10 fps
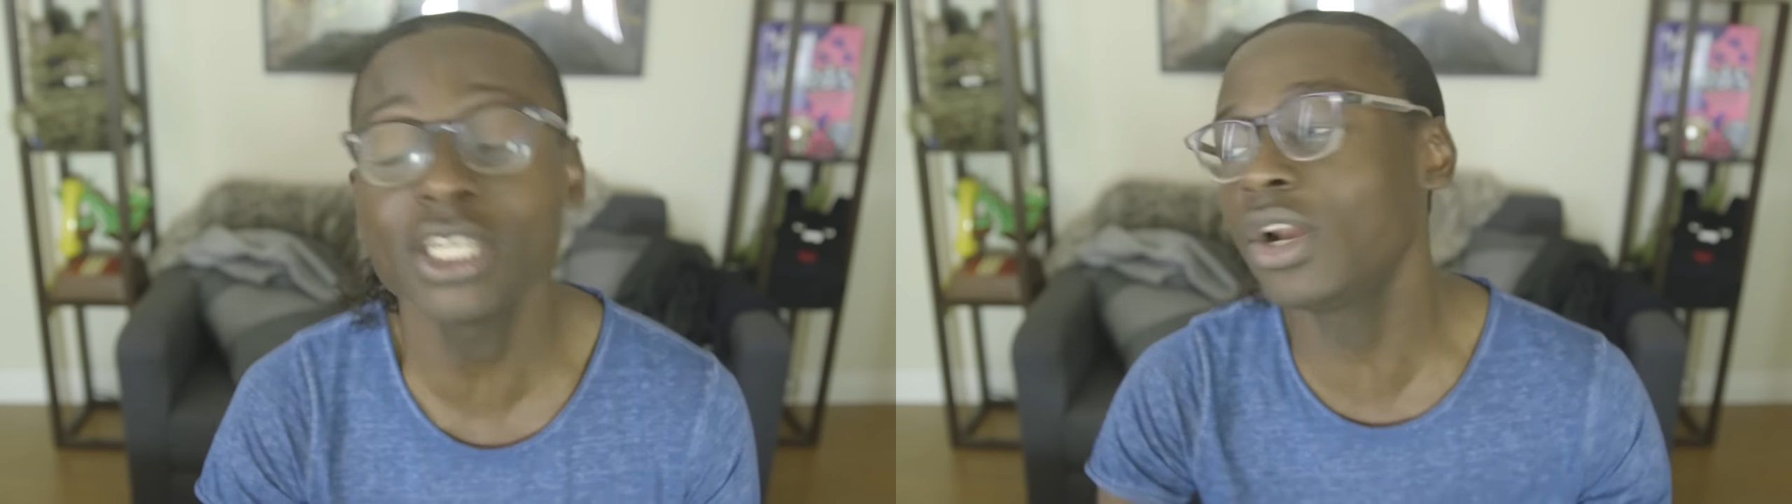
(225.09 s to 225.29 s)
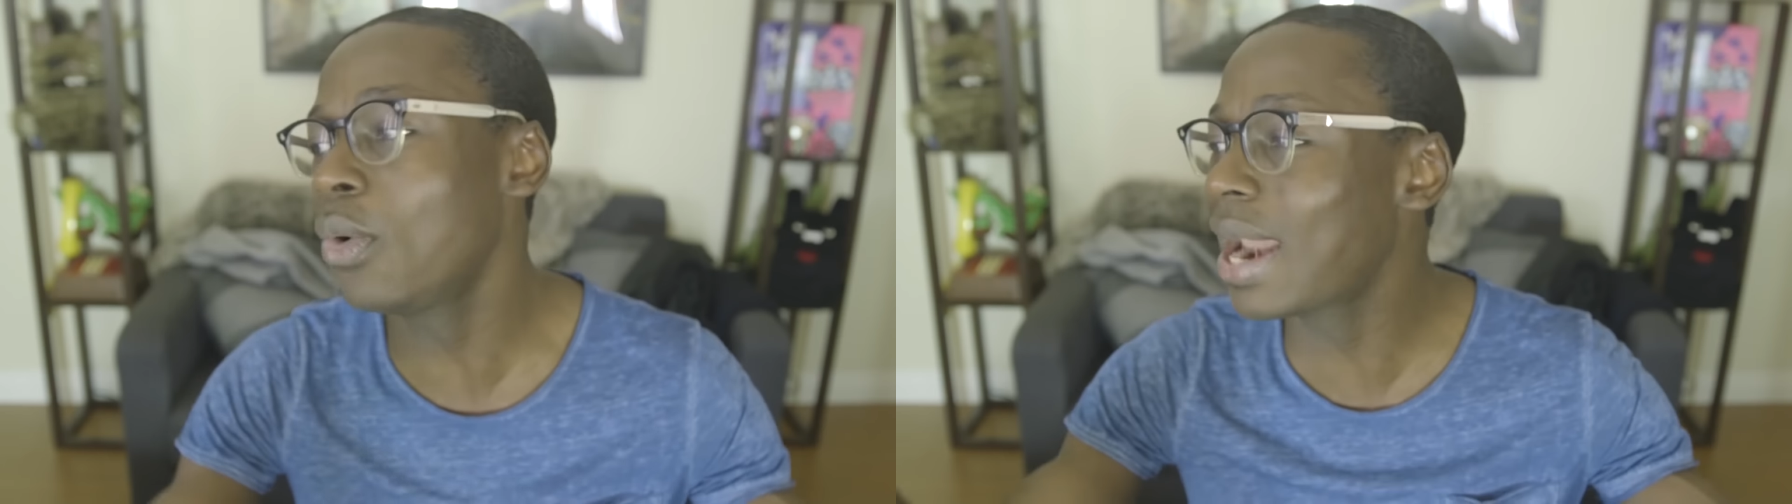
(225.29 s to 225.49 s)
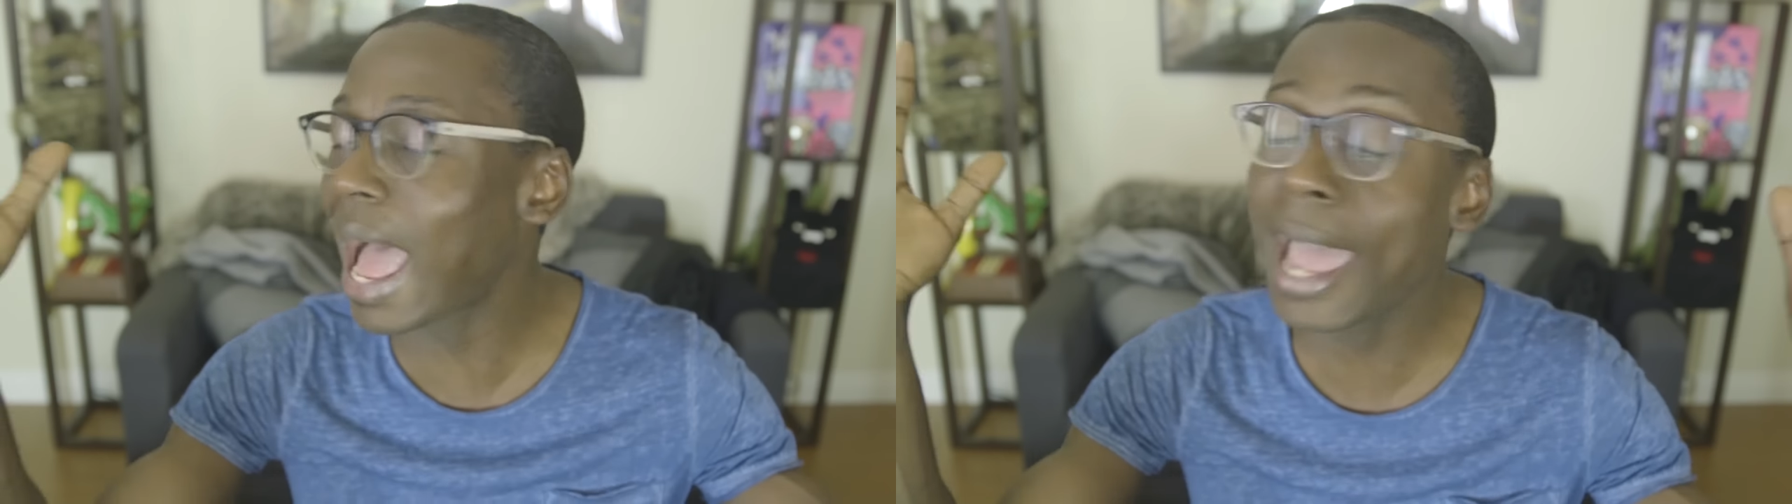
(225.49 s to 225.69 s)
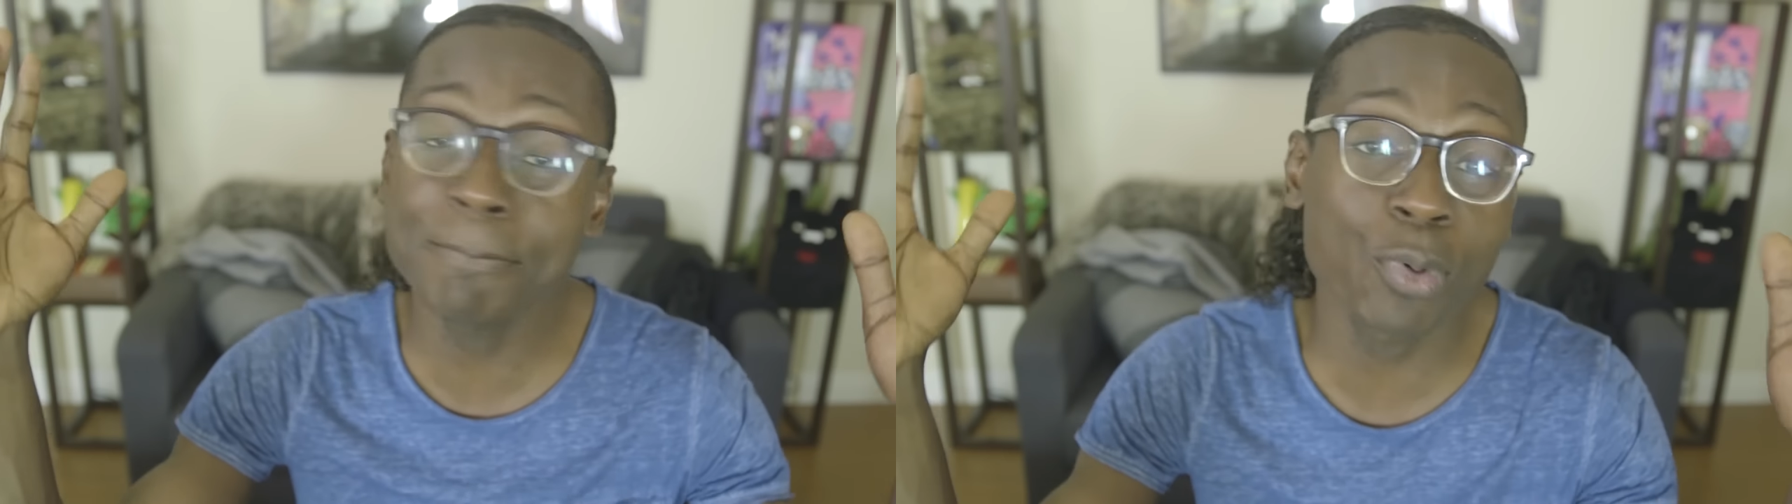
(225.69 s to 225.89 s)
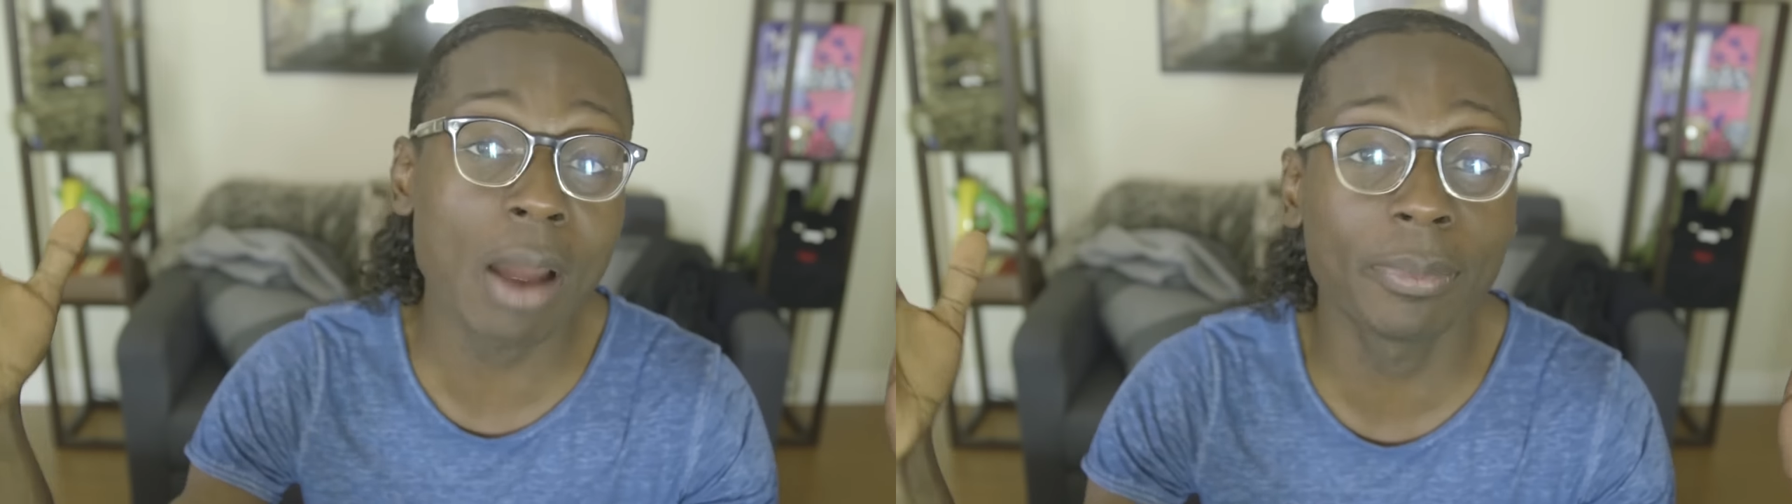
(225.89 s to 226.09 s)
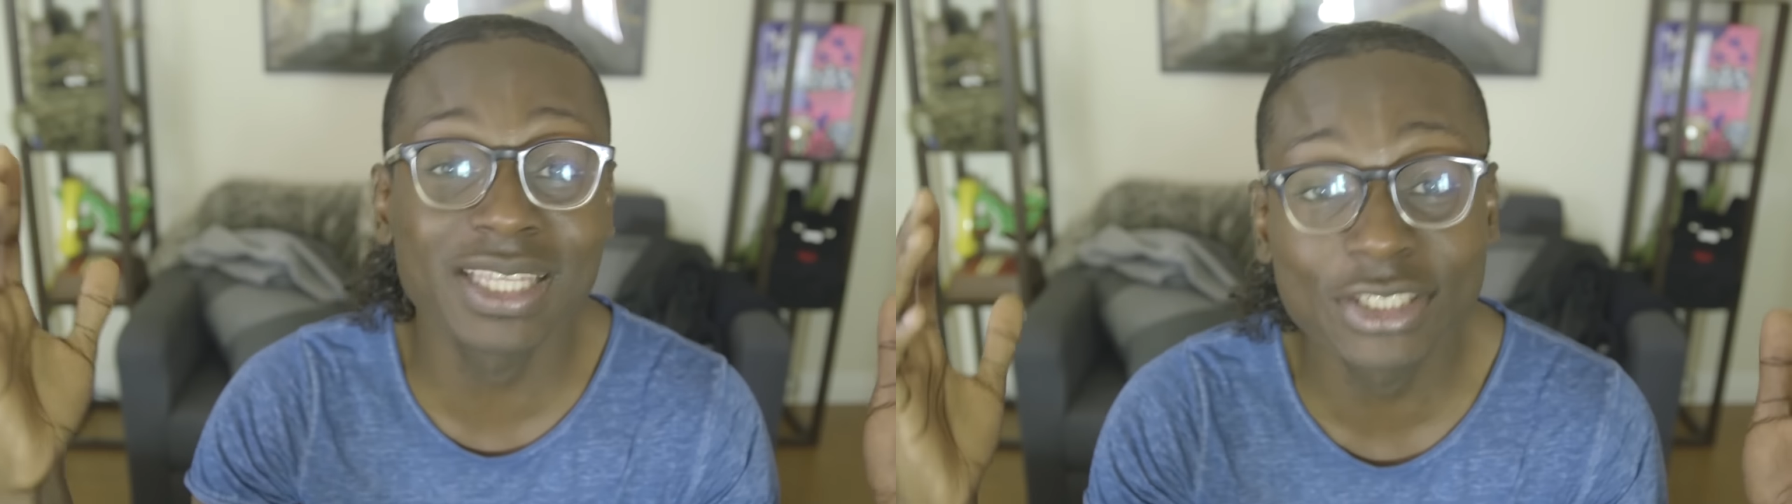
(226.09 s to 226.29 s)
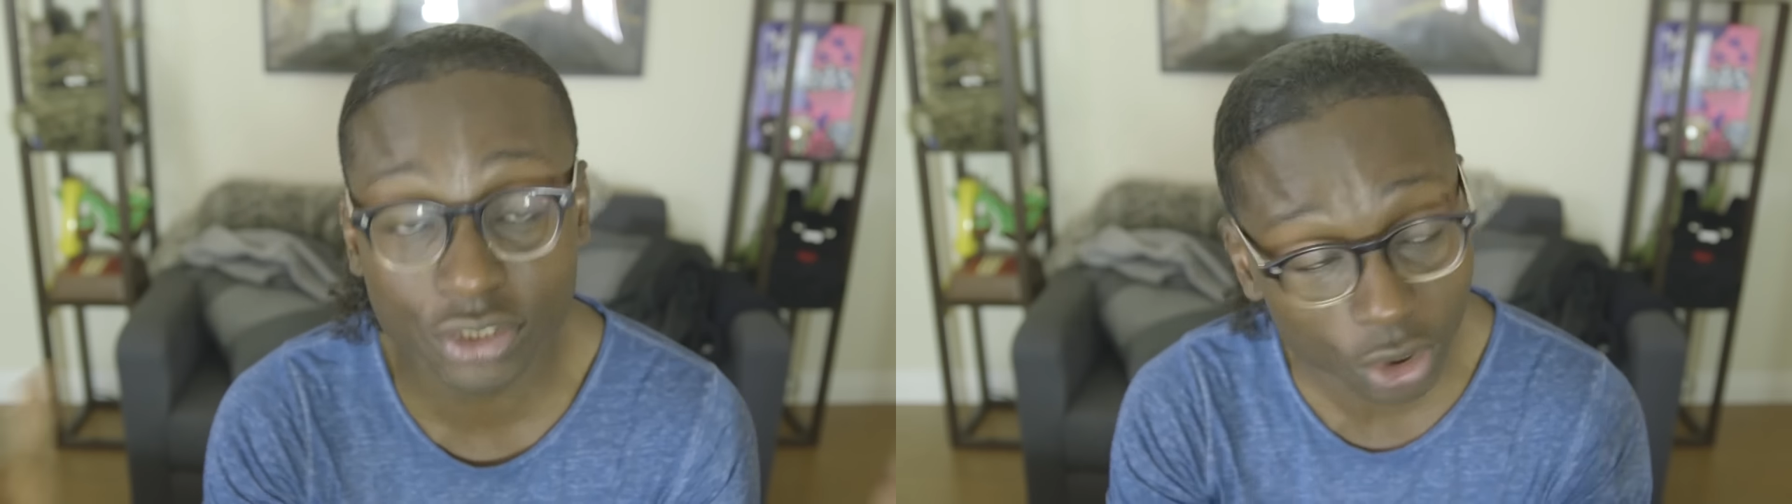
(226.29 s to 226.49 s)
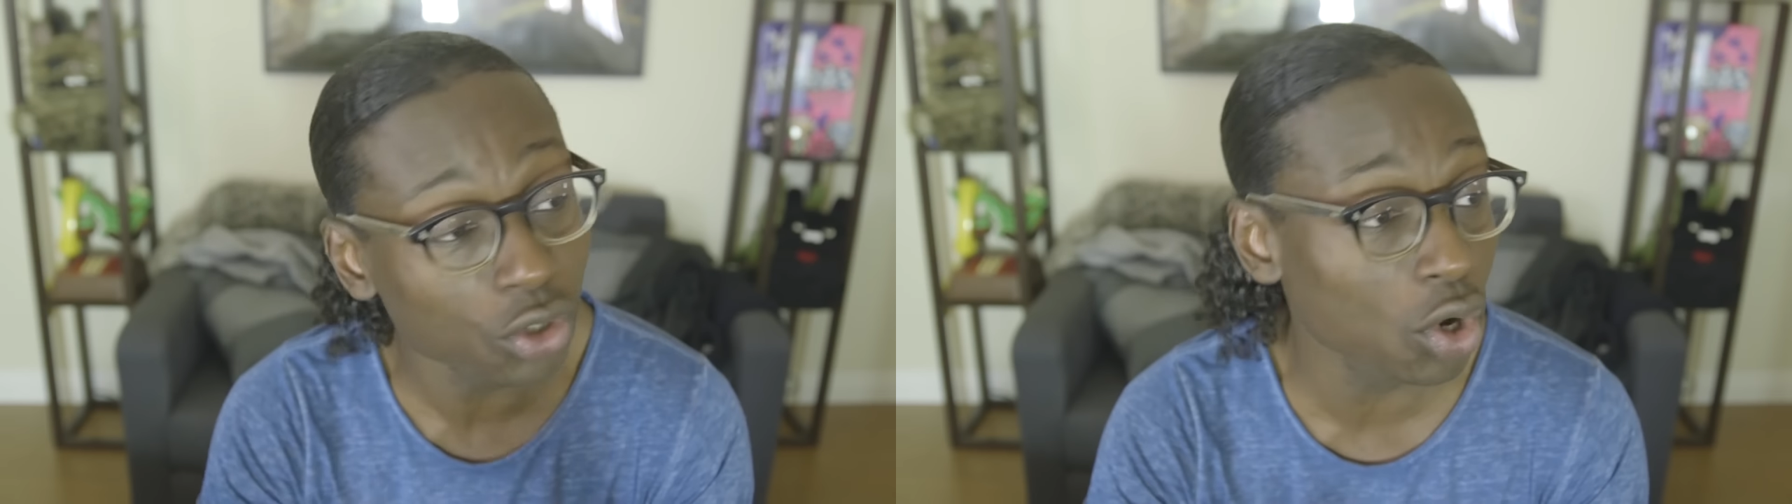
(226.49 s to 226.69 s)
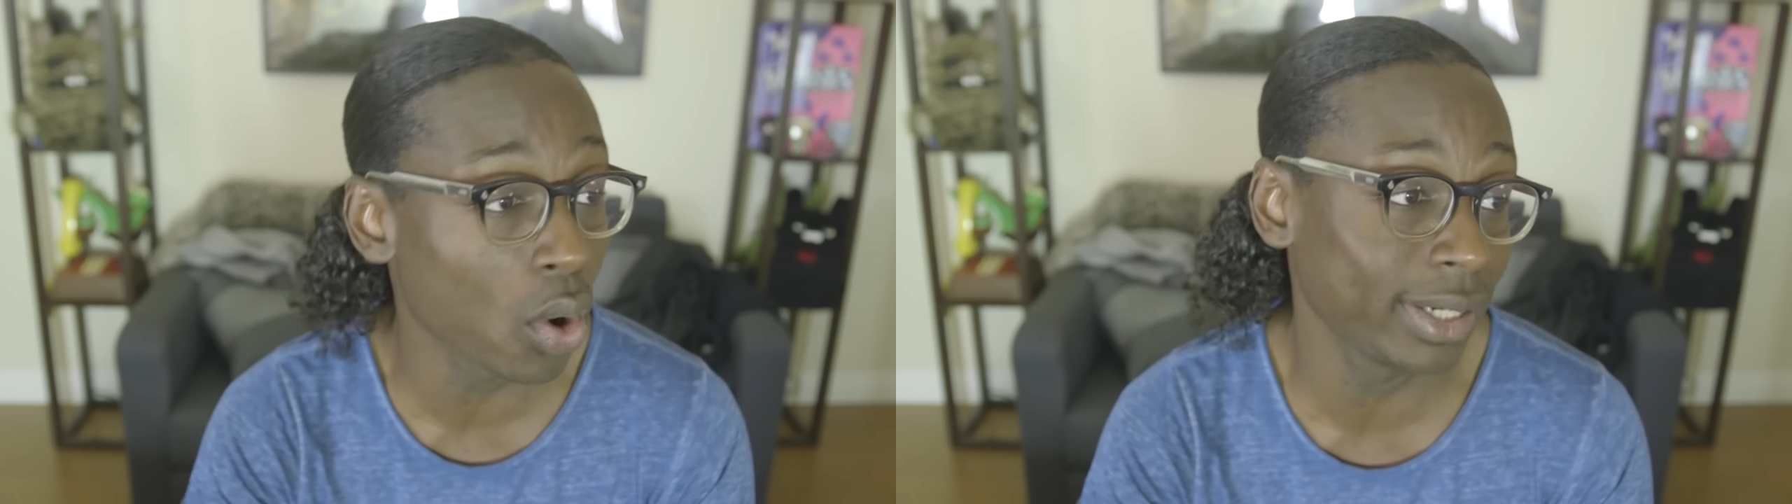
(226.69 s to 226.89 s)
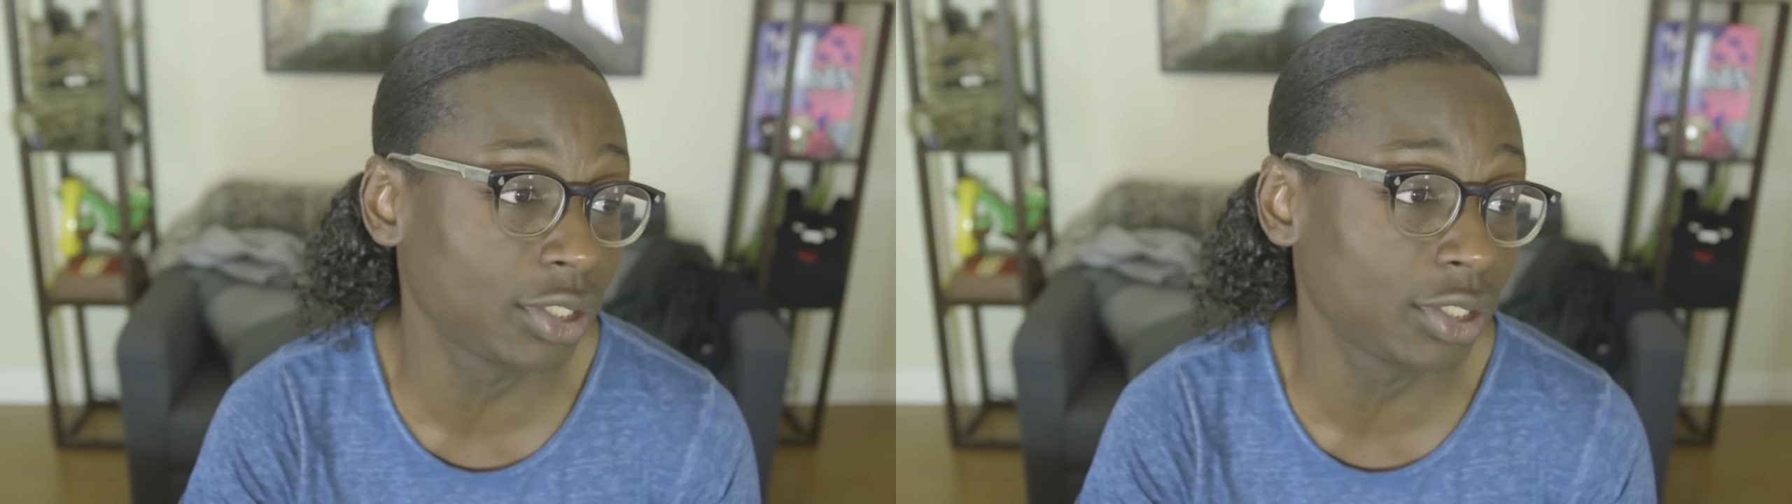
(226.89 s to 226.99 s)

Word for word: but you know what? I'm probably still going